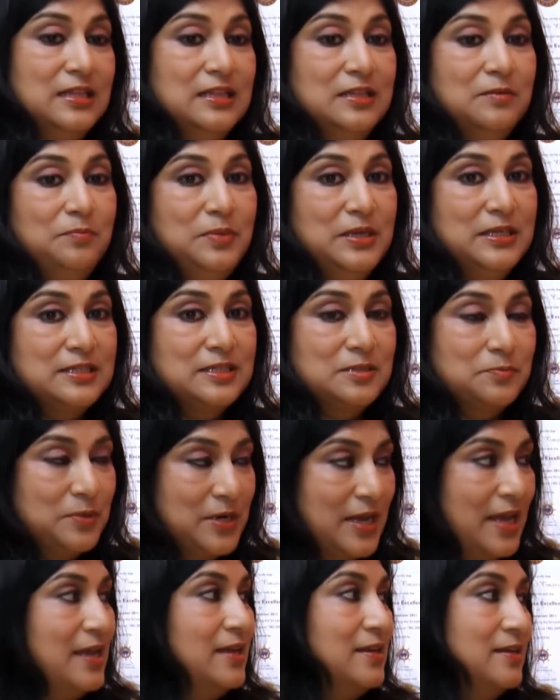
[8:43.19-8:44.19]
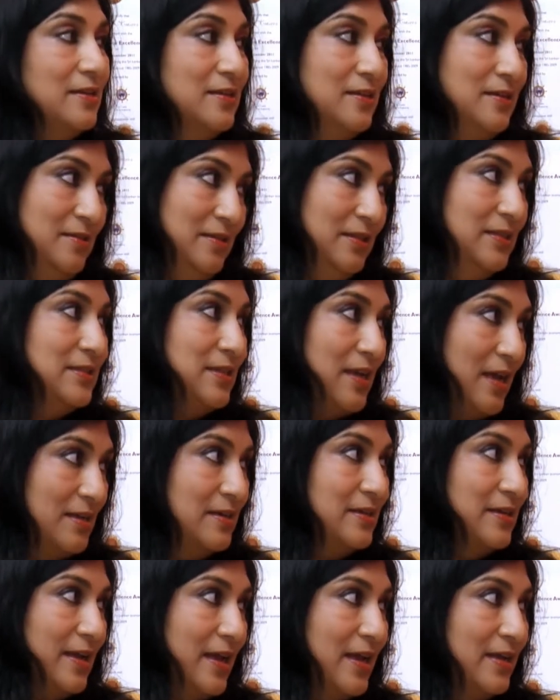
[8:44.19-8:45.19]
The best brand this
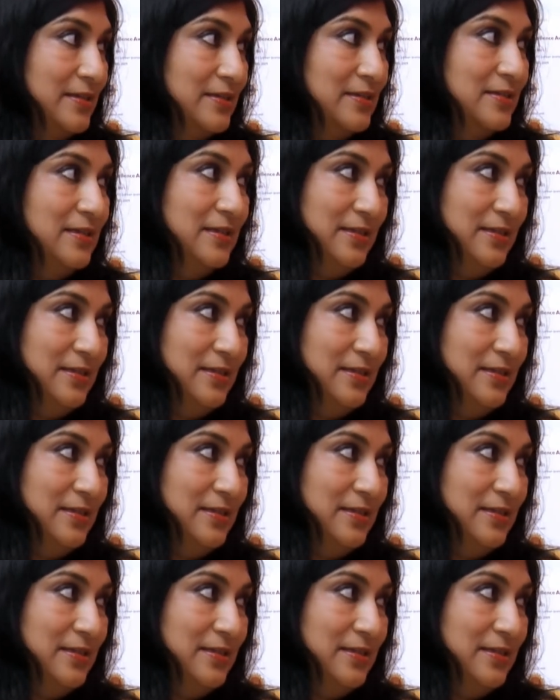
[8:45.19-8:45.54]
country has